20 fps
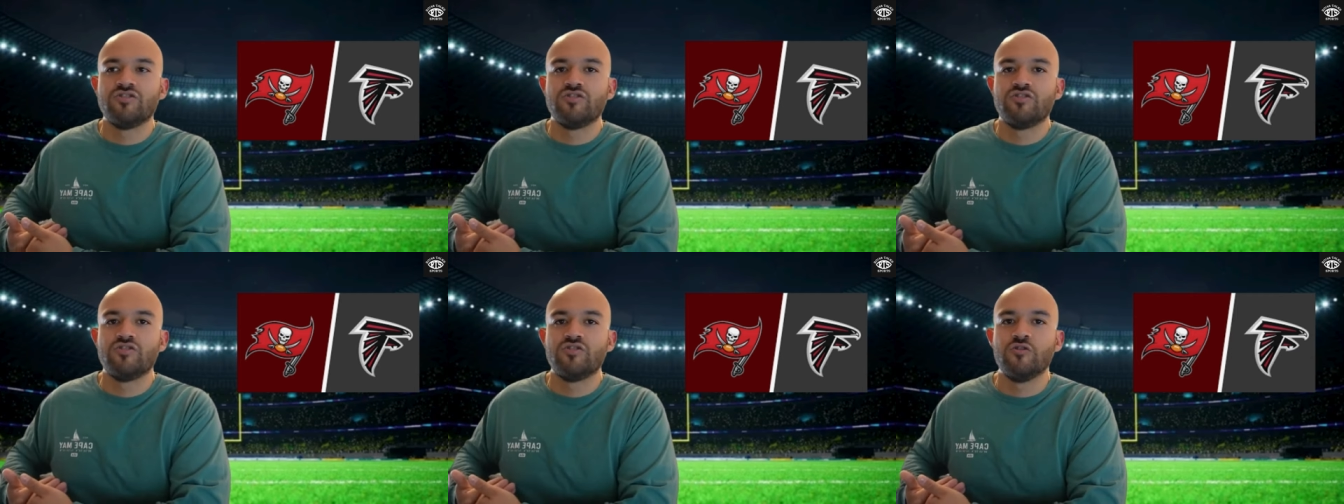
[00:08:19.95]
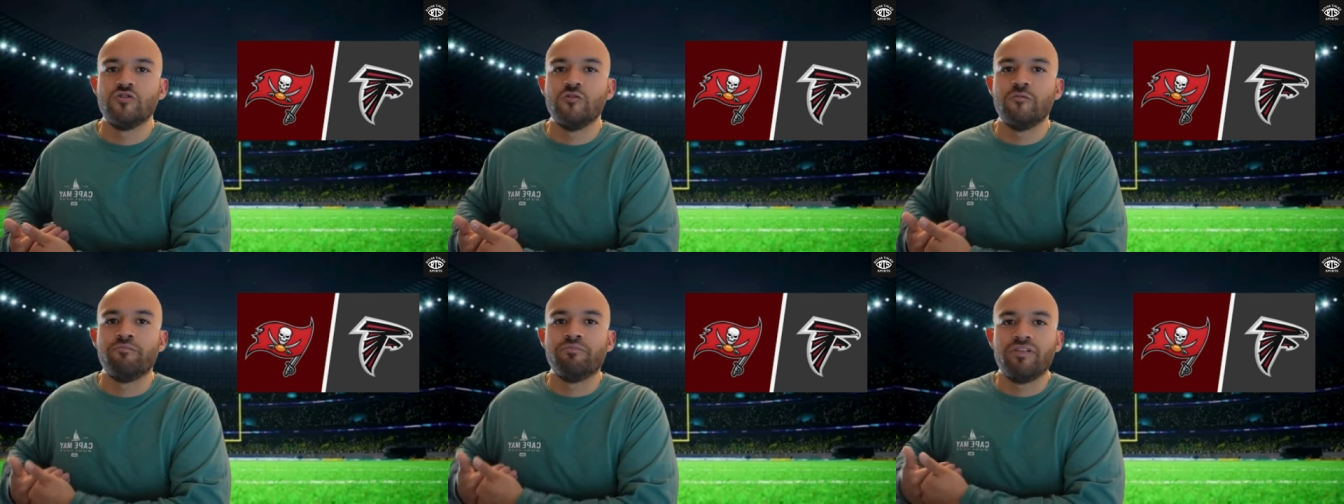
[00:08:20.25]

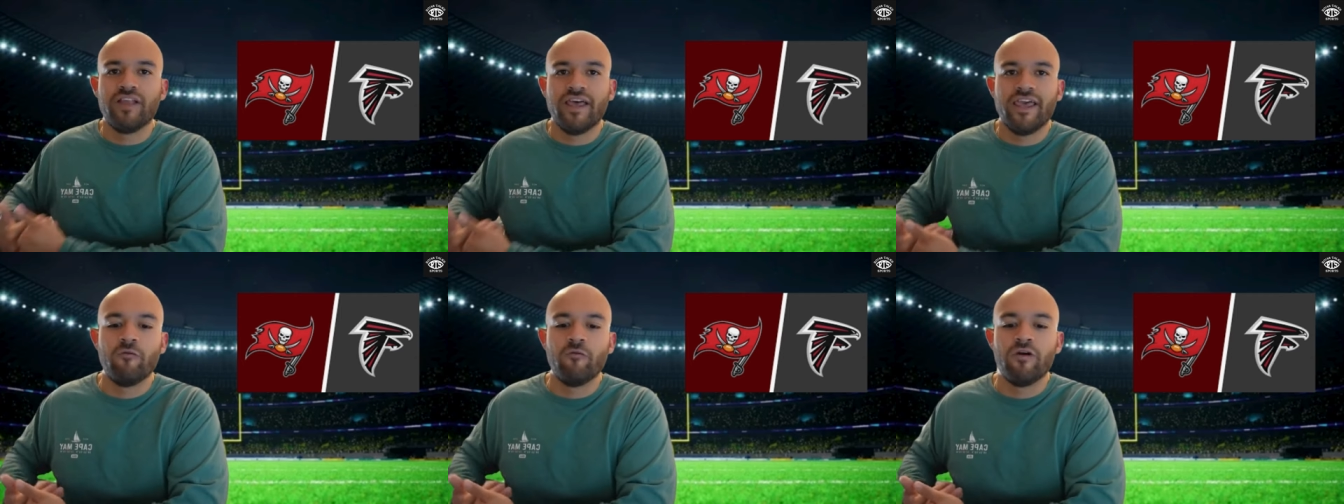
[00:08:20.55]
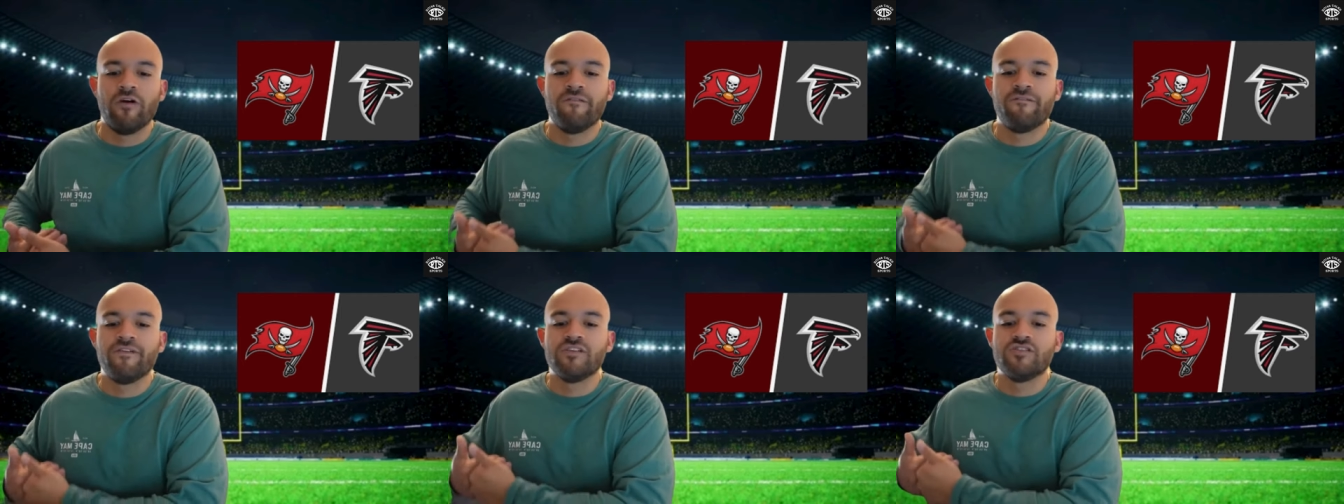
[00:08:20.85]
to play
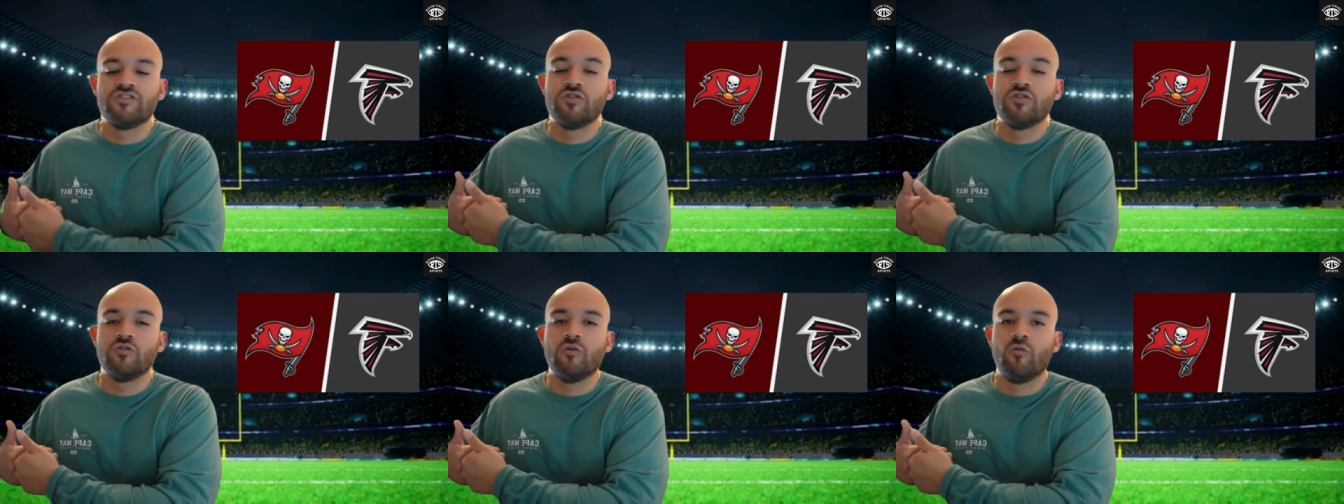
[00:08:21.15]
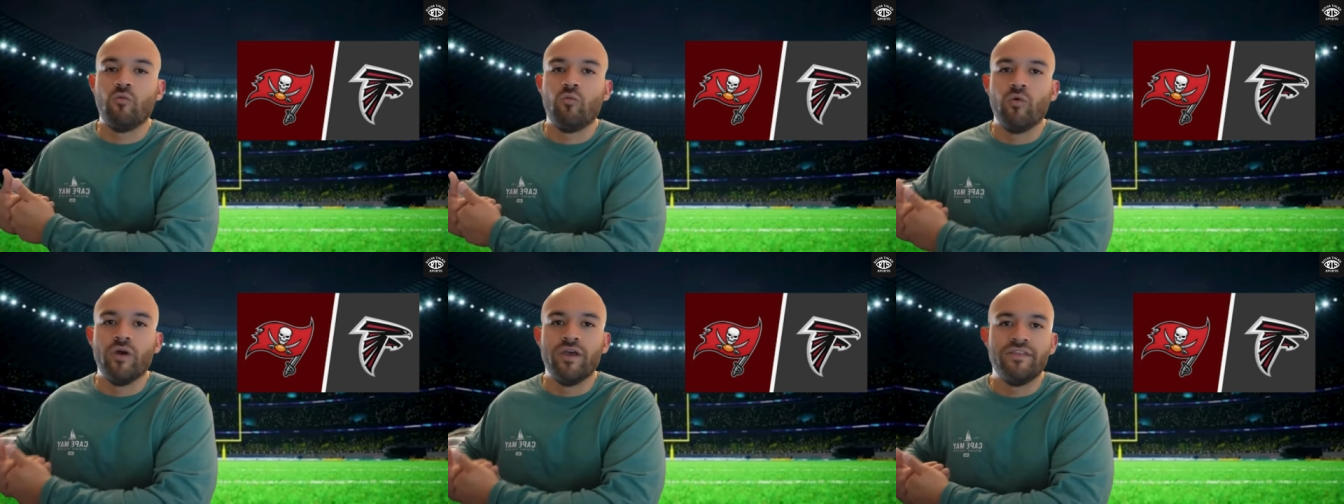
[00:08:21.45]
with to
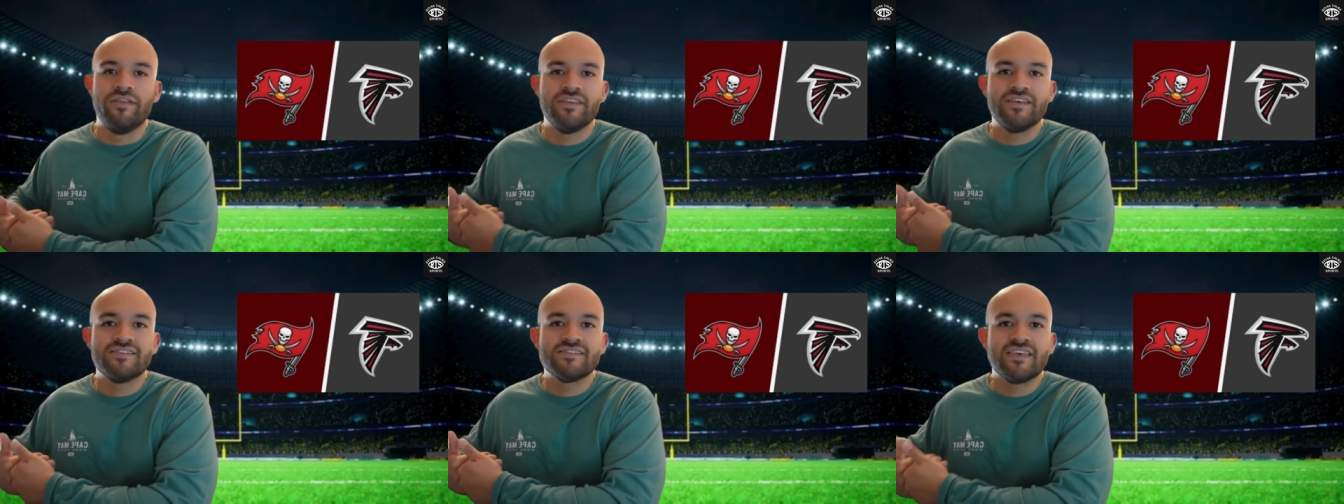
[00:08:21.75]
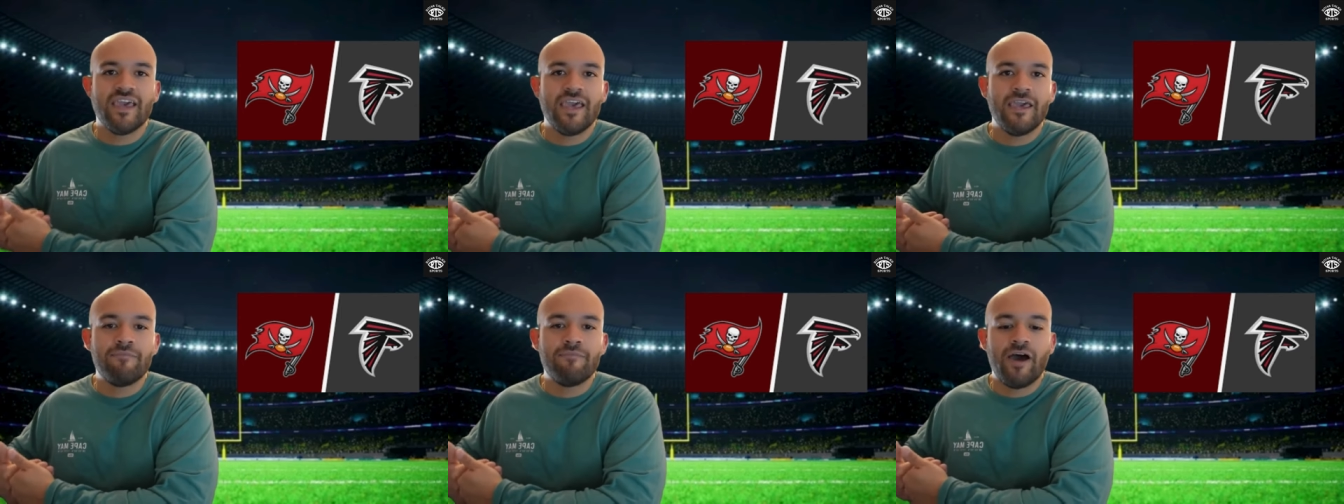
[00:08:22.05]
win this
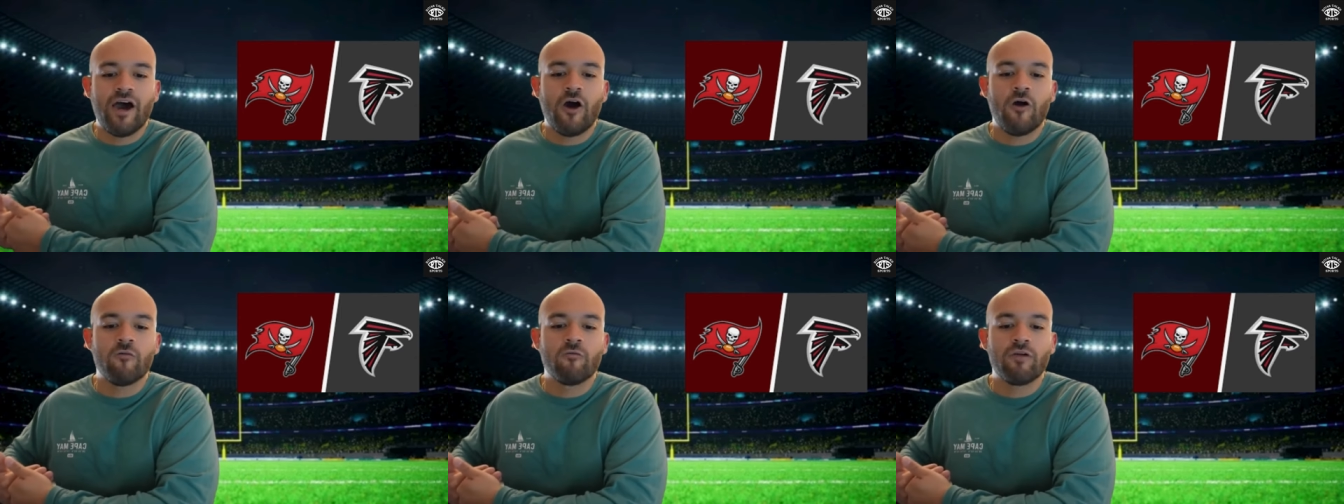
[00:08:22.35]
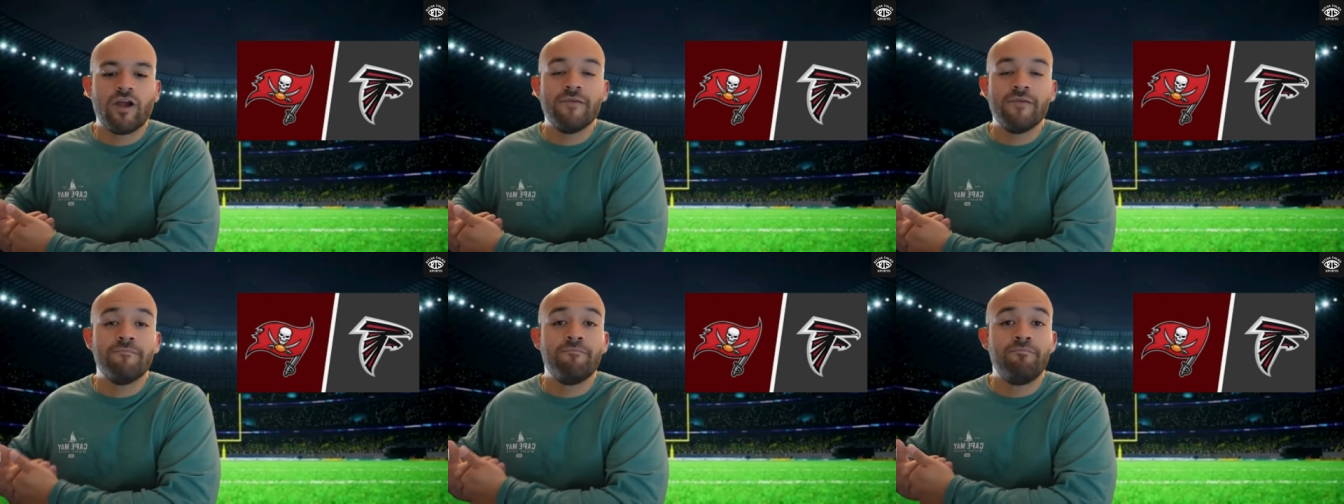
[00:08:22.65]
game
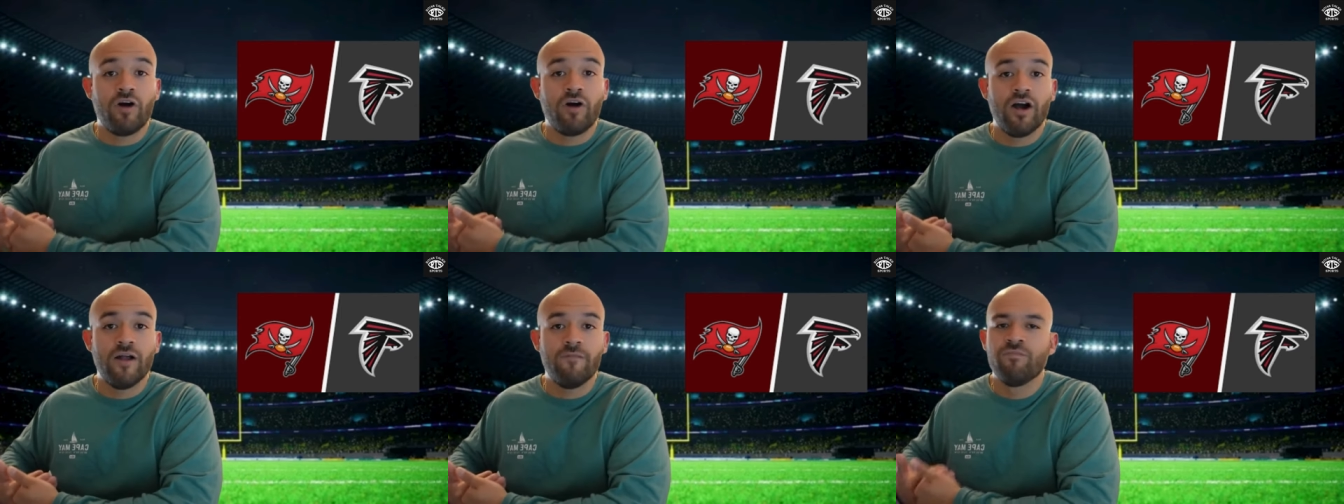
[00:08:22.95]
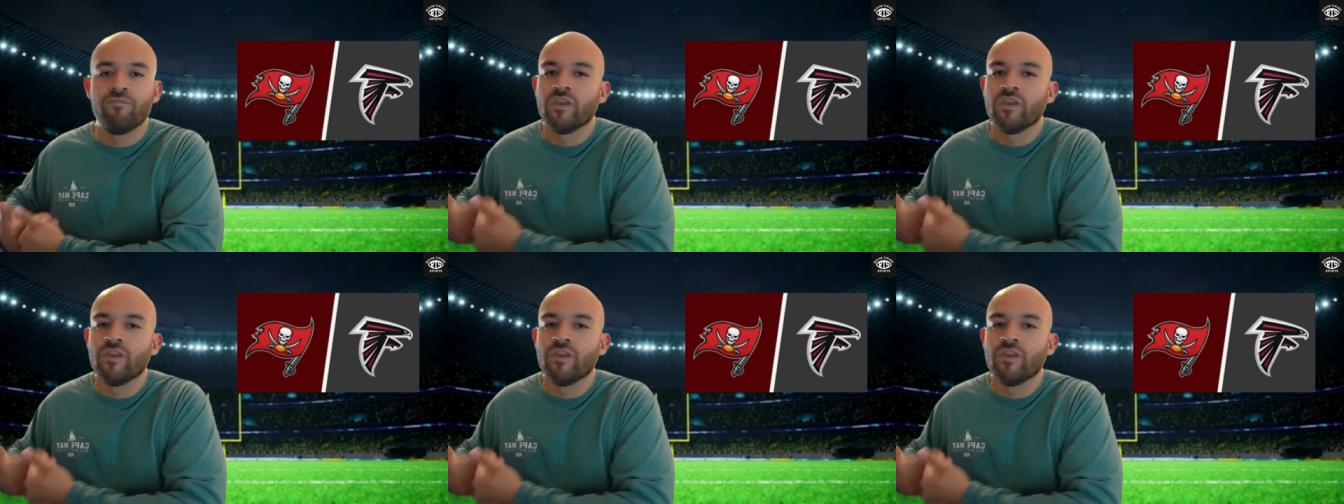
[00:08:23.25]
outright, but